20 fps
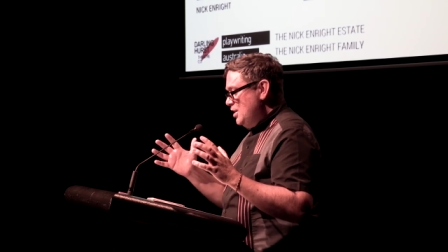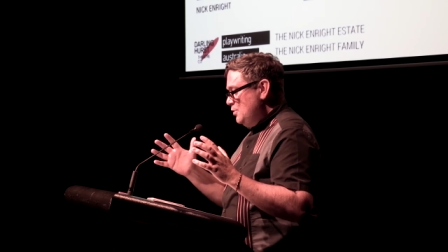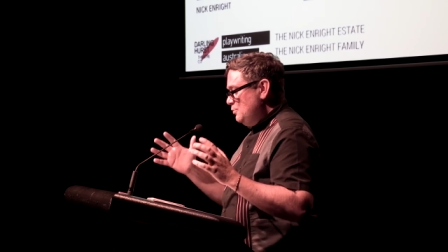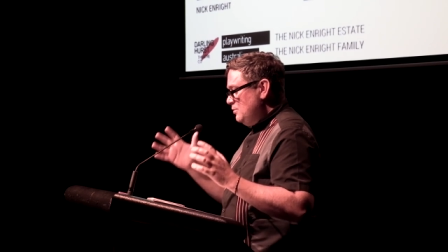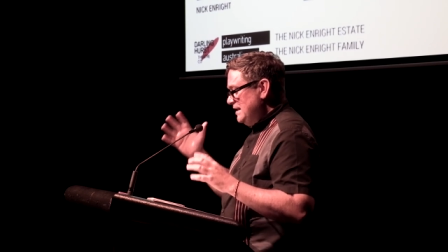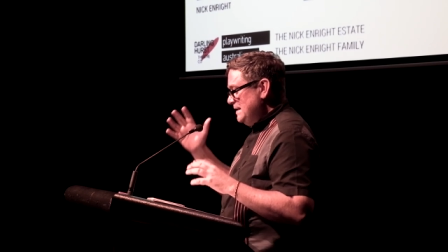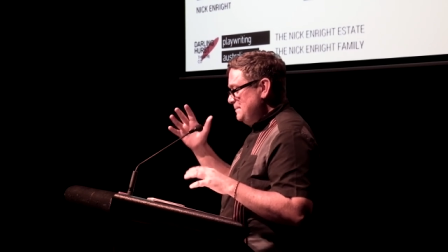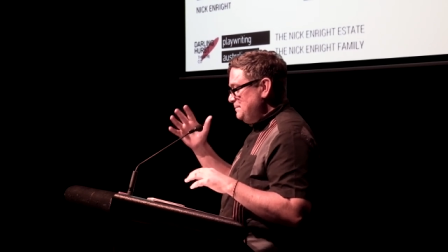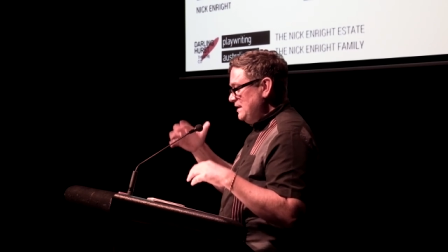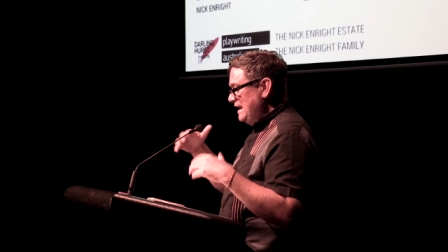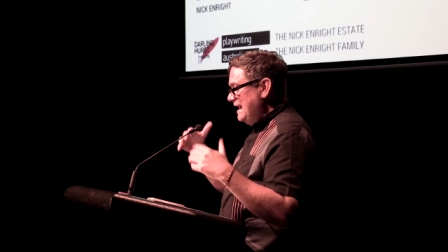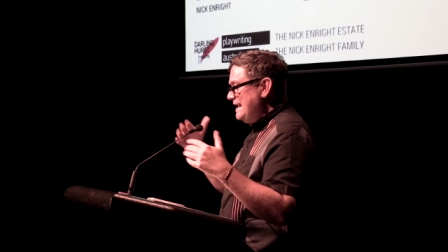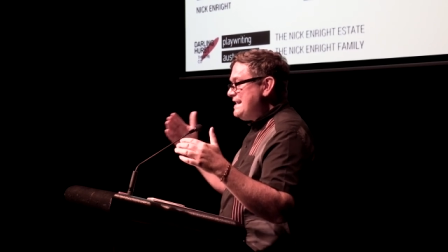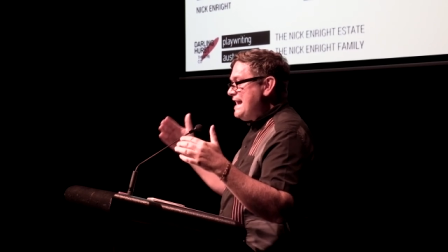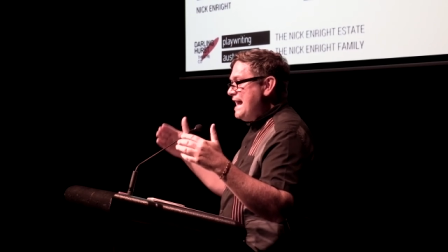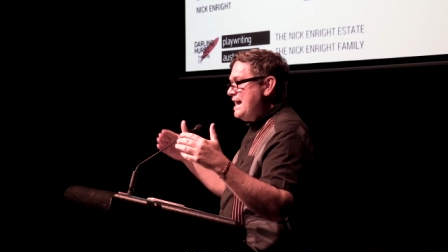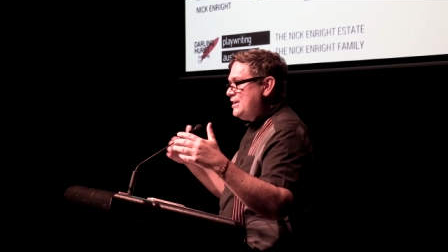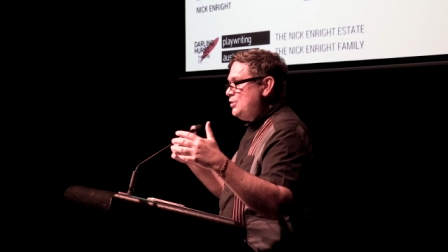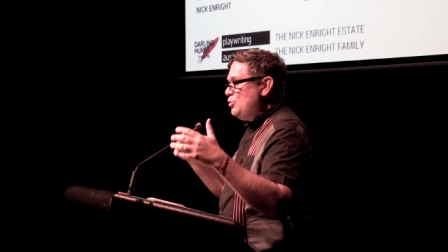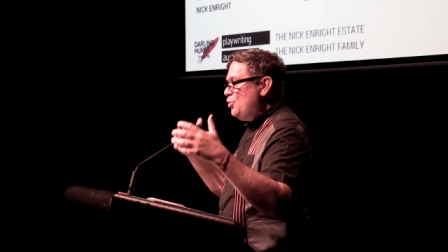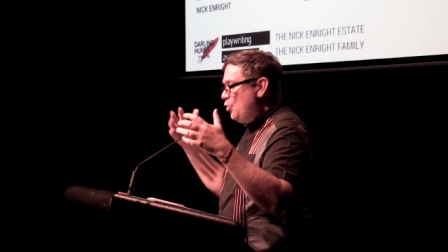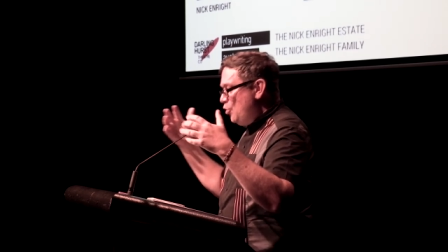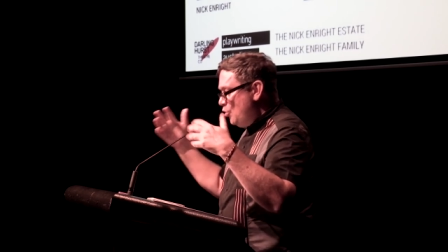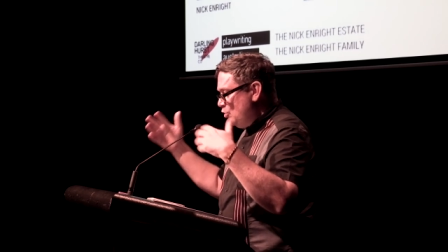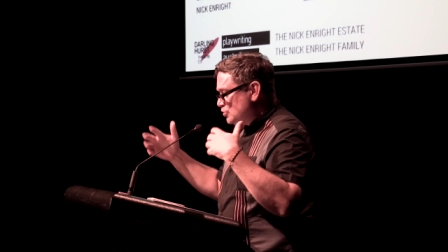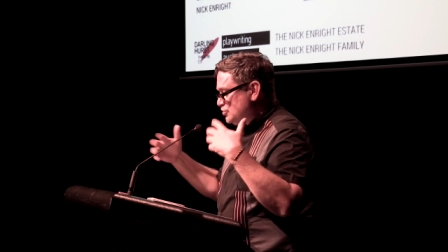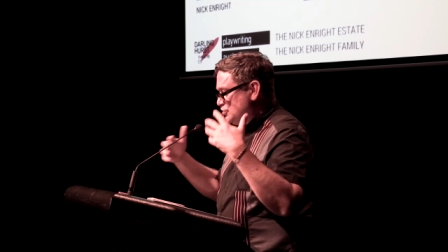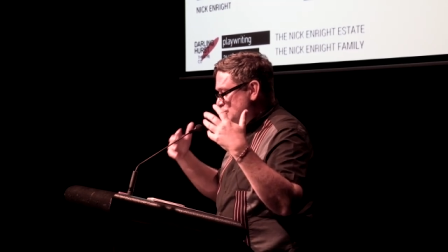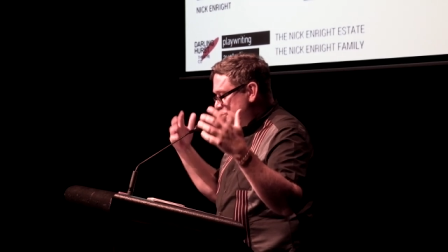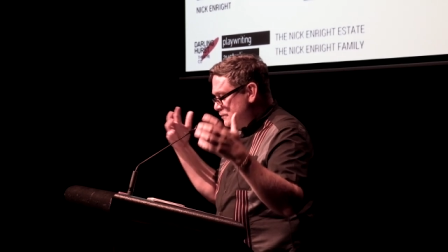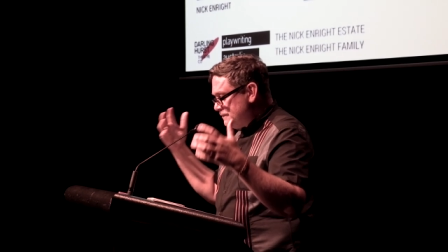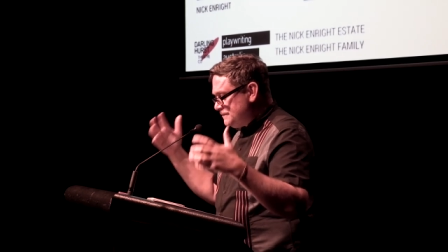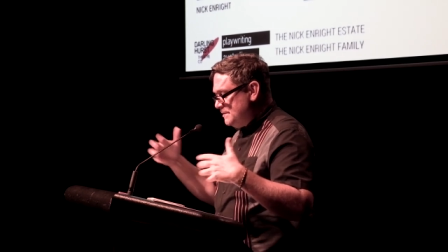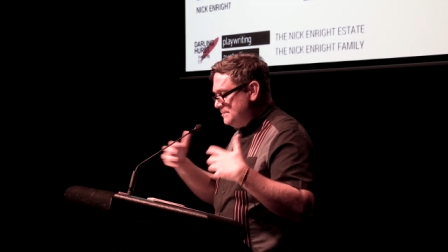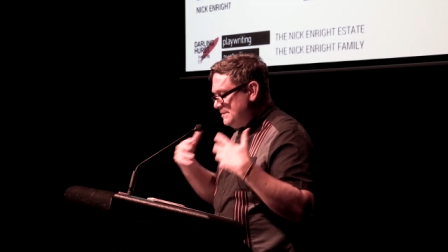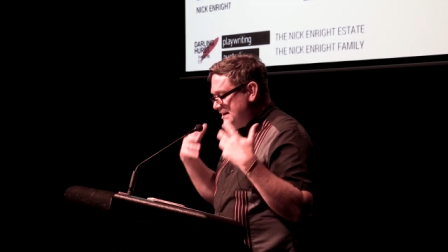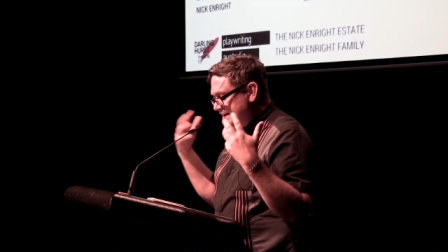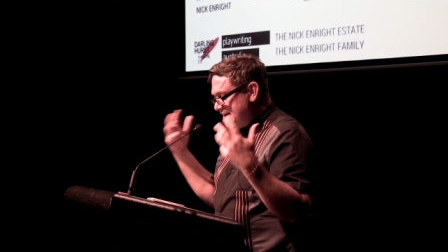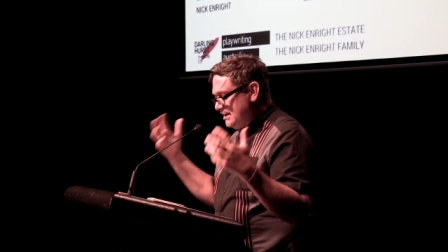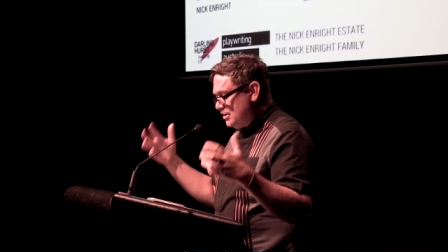where he played out an all too
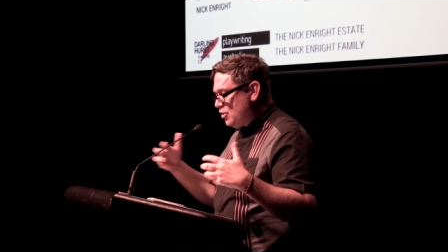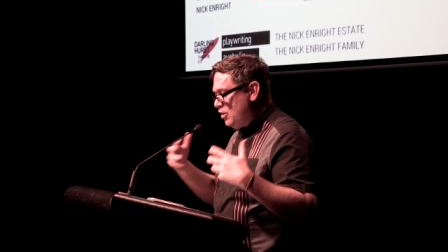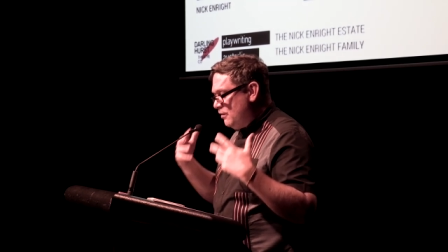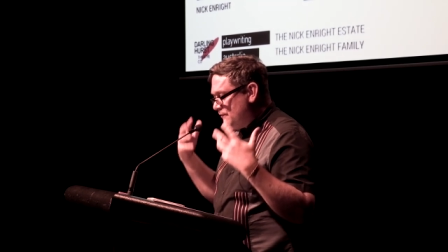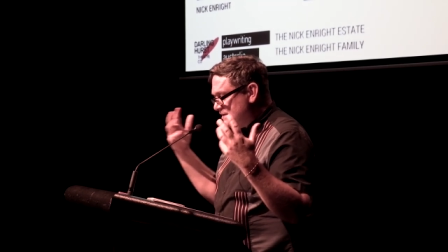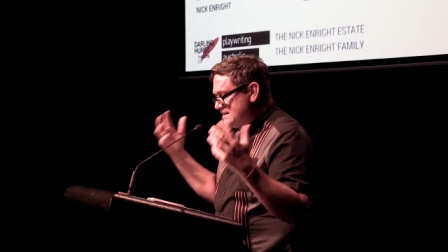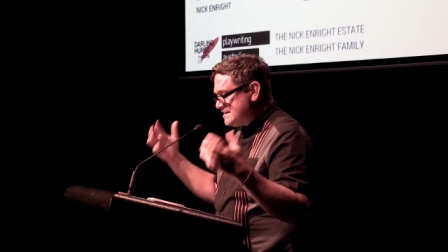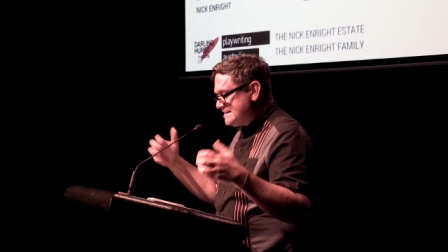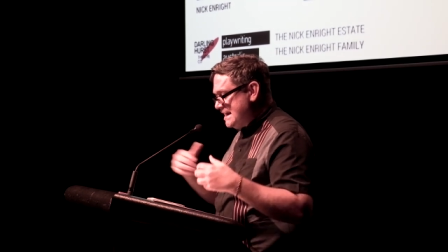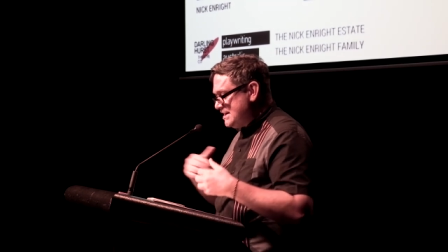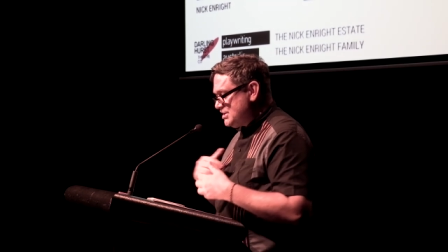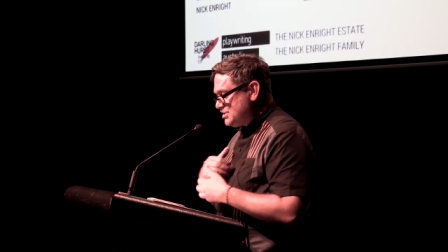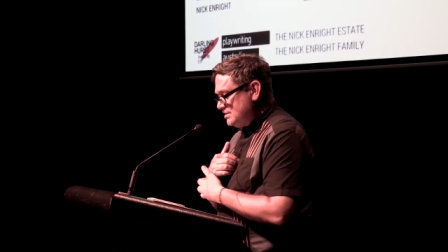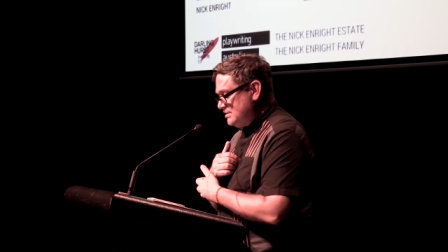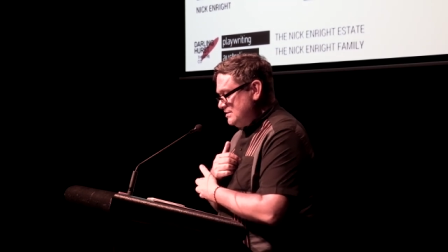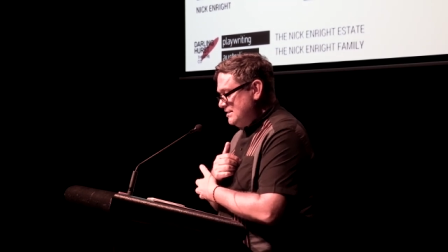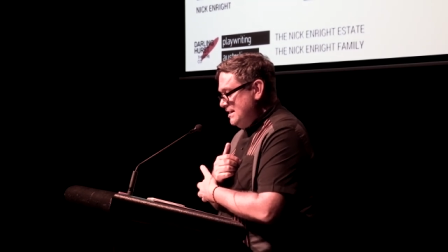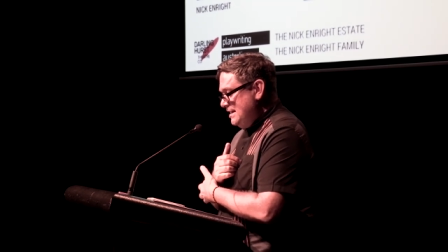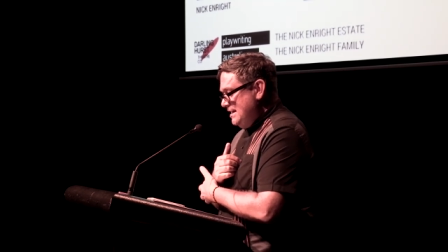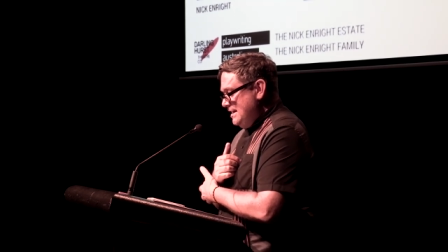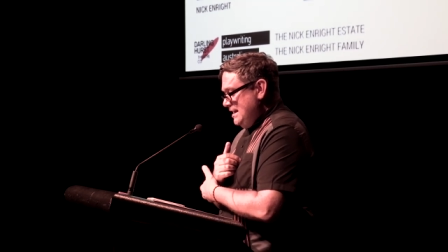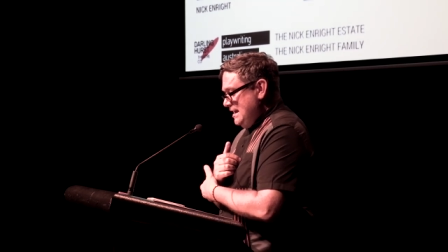familiar conversation